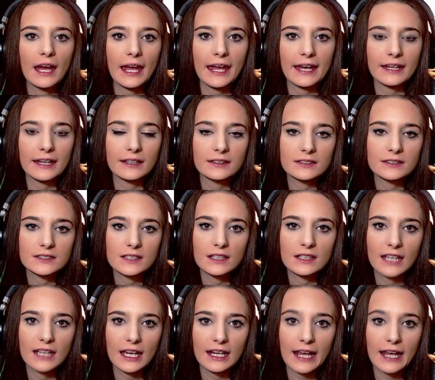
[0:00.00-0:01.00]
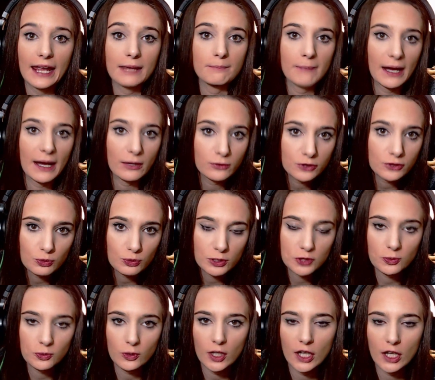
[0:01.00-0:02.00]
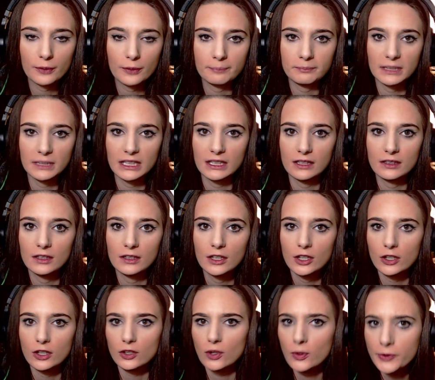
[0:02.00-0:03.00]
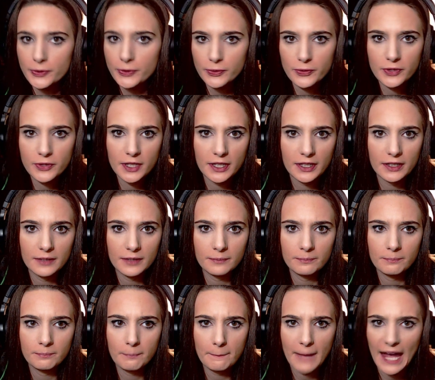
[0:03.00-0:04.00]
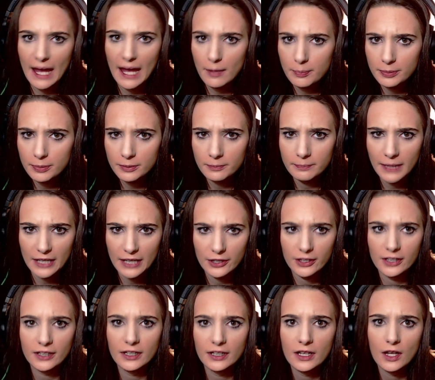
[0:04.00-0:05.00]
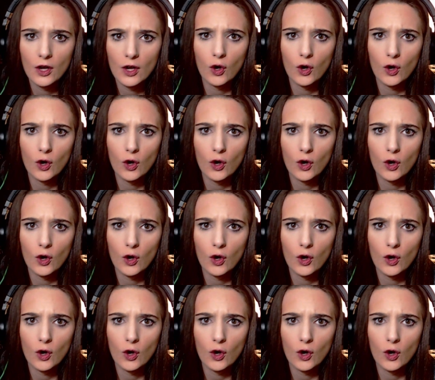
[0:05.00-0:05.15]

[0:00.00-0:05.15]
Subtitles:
and get a mount which will help me go through the map better,